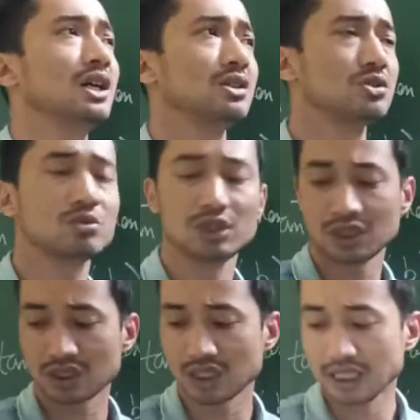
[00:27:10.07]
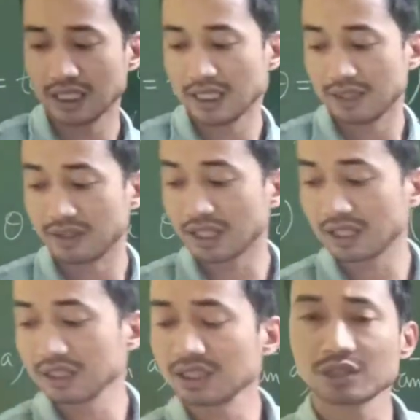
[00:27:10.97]
students
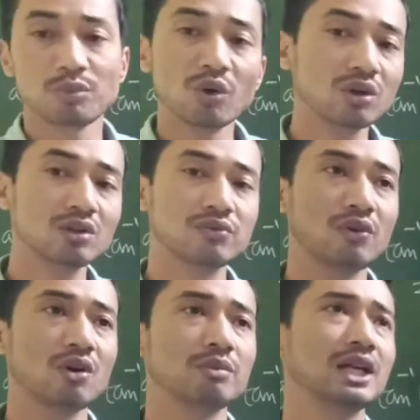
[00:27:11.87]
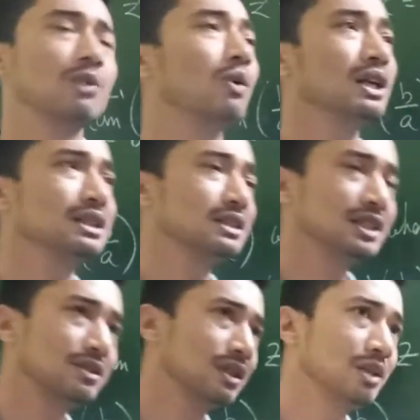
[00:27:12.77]
regarding this polar form, like what is
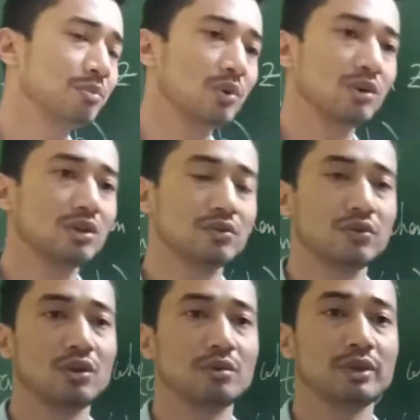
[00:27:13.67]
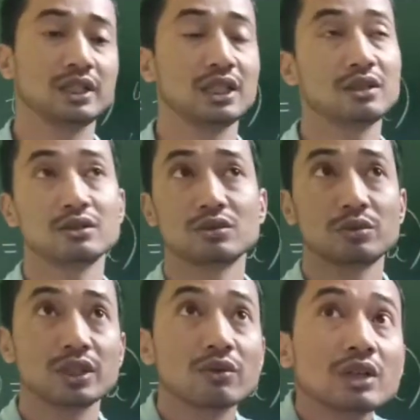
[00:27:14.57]
this really polar form, and then so
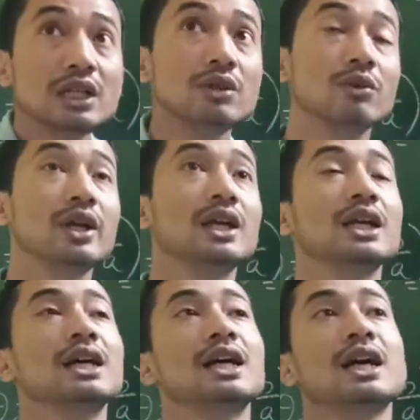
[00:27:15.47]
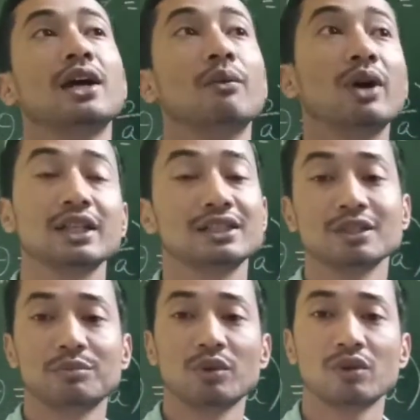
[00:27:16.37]
without really knowing what is
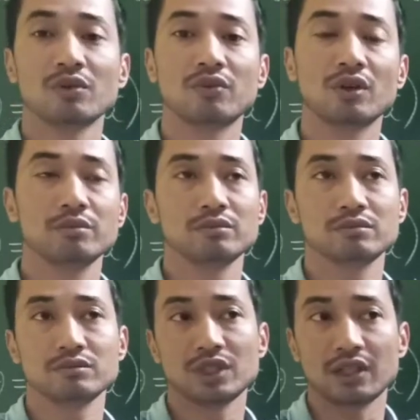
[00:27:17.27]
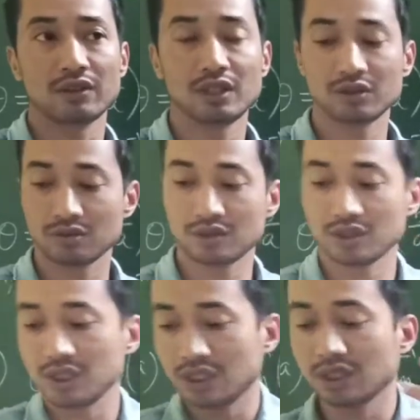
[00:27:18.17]
the polar form, generally
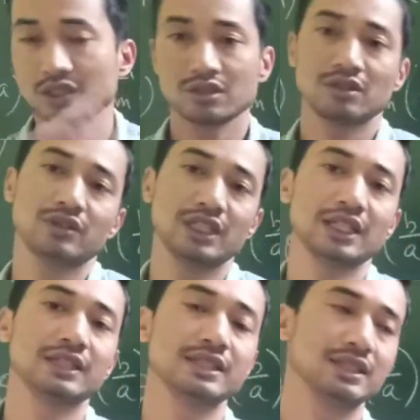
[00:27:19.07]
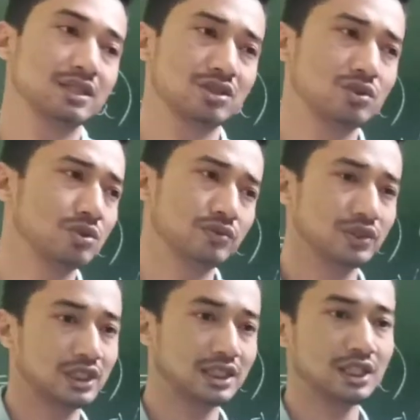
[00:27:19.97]
students they just do for
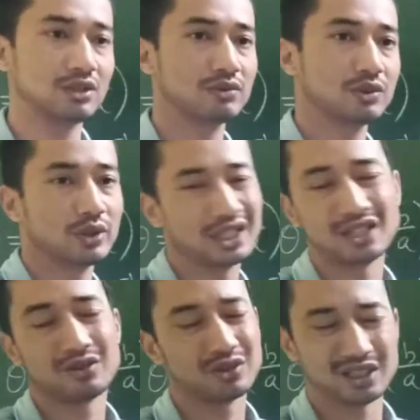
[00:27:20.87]
the sake of doing it.